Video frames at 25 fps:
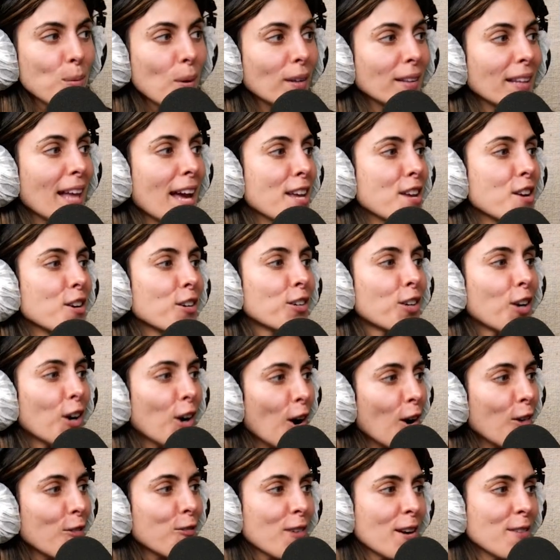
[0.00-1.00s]
won't let your
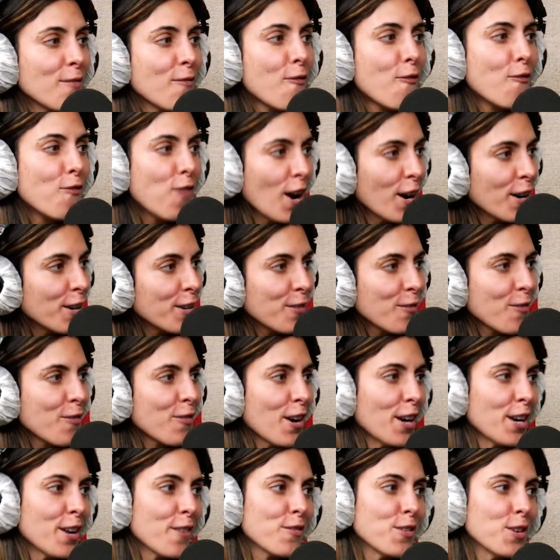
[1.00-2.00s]
girlfriend fart in
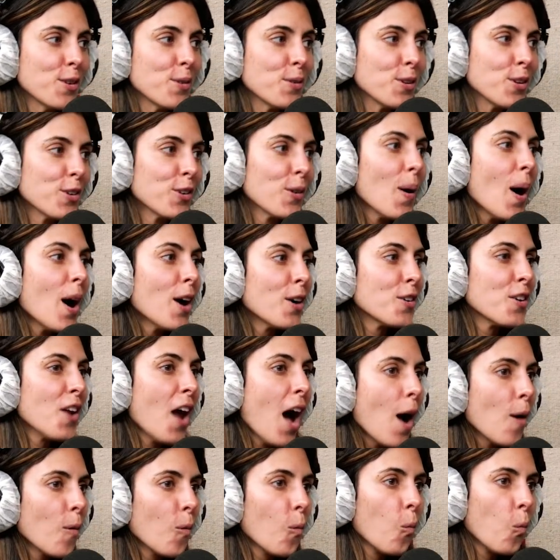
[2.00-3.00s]
front of you. You are
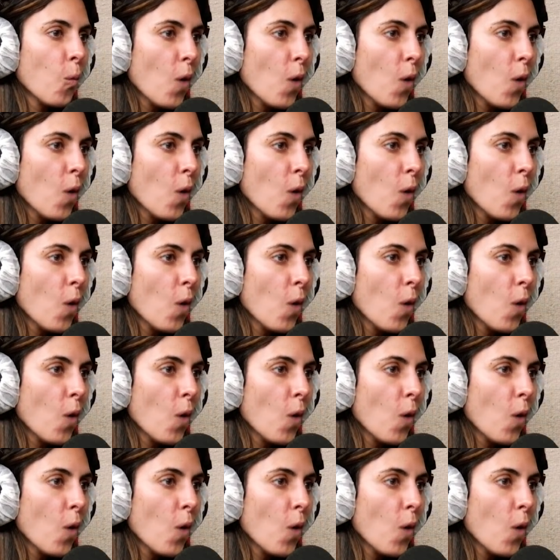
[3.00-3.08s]
not woke.